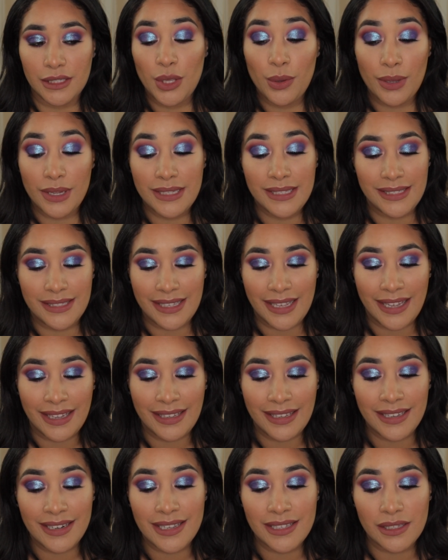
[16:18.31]
you can say
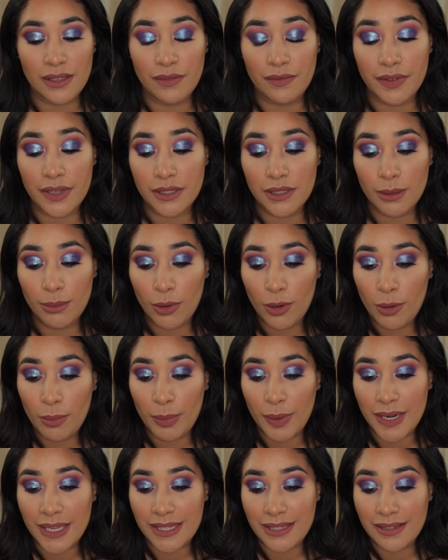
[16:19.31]
it is invisible,
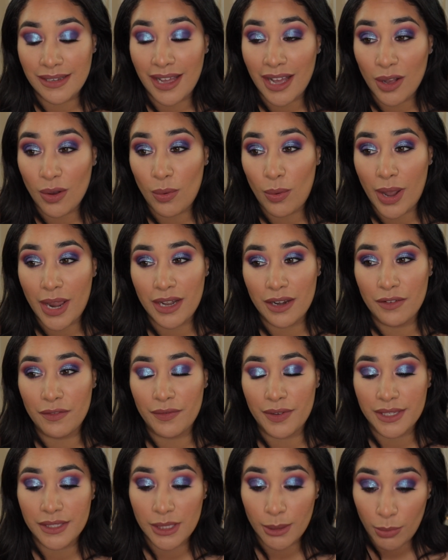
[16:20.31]
but it's not quite
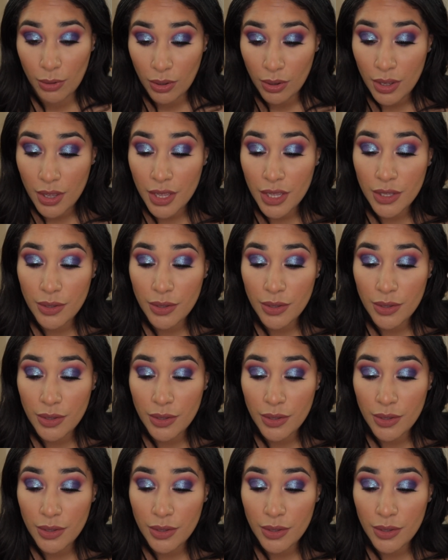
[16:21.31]
invisible.